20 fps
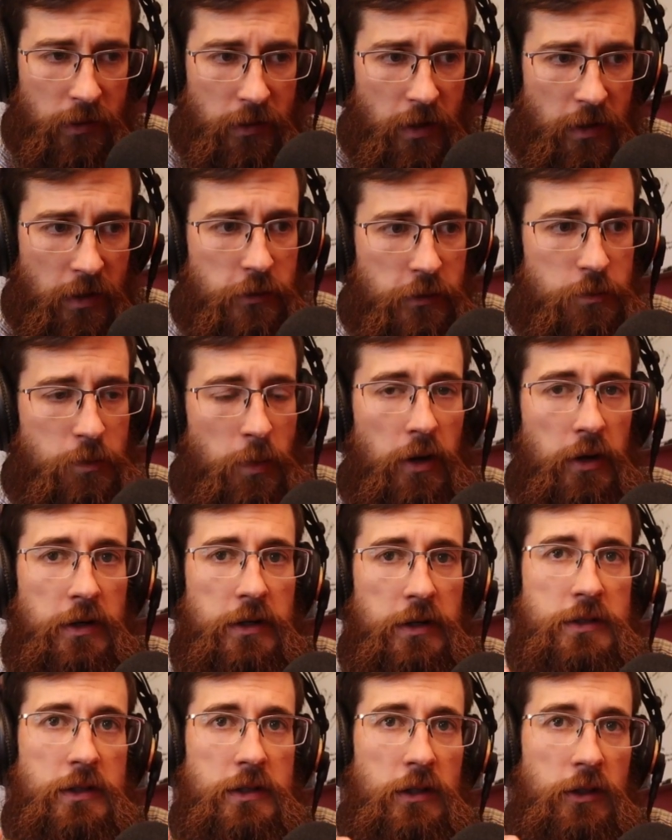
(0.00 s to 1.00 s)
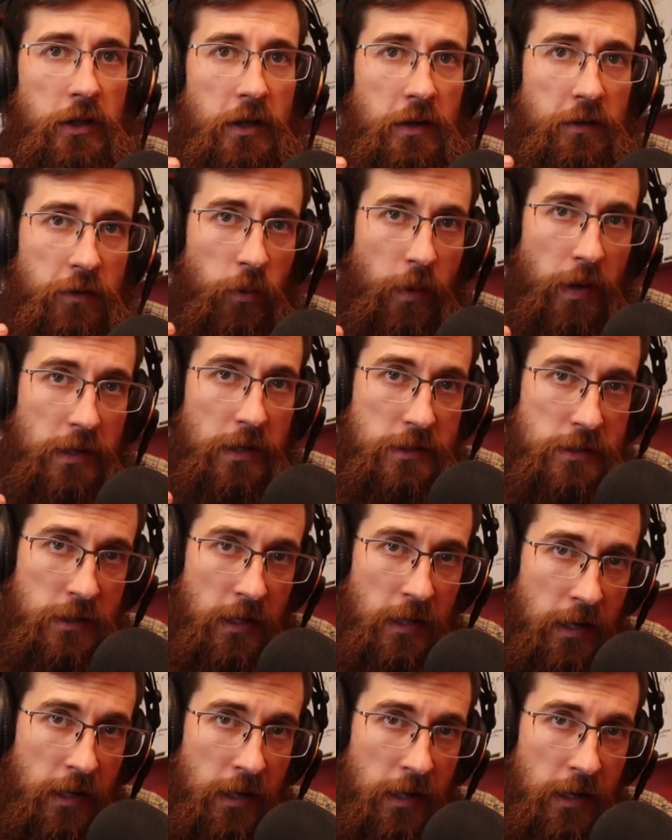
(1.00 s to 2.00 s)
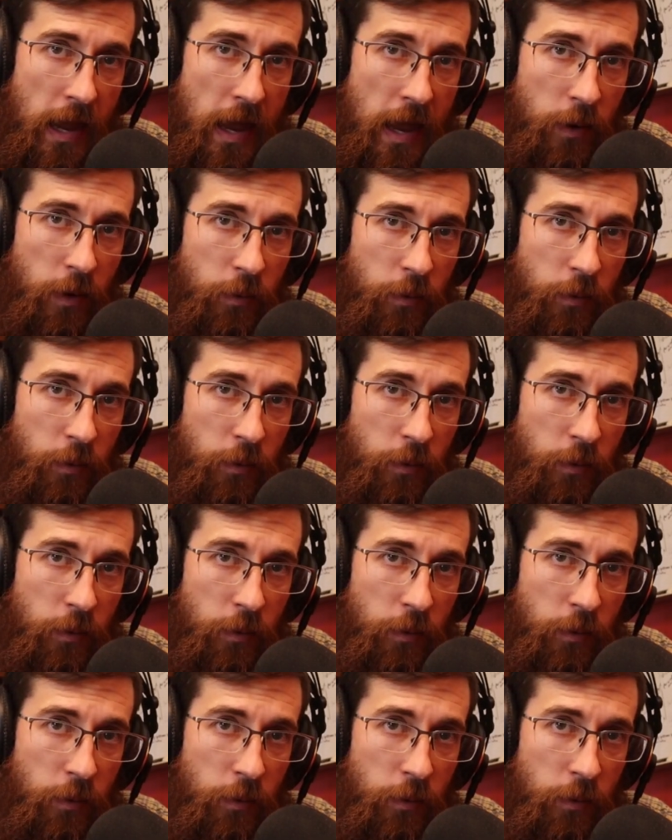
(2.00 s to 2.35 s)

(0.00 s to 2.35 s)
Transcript: another's burdens and looking for ways in which we